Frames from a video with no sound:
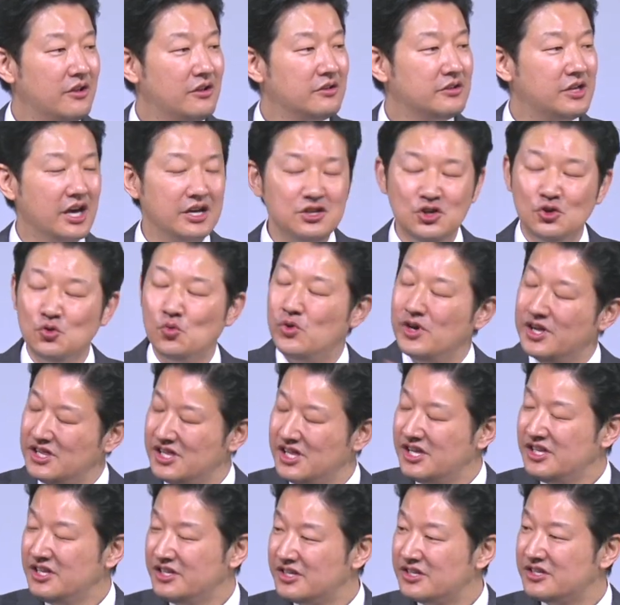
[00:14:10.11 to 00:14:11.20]
Can you win
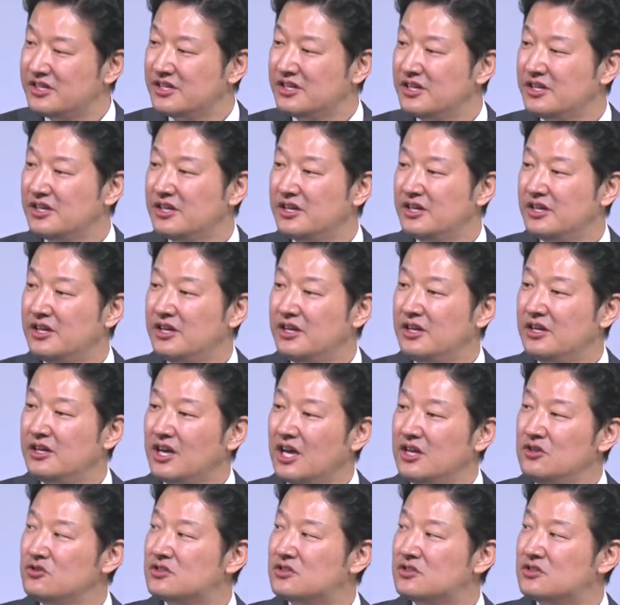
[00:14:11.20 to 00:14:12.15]
this? Can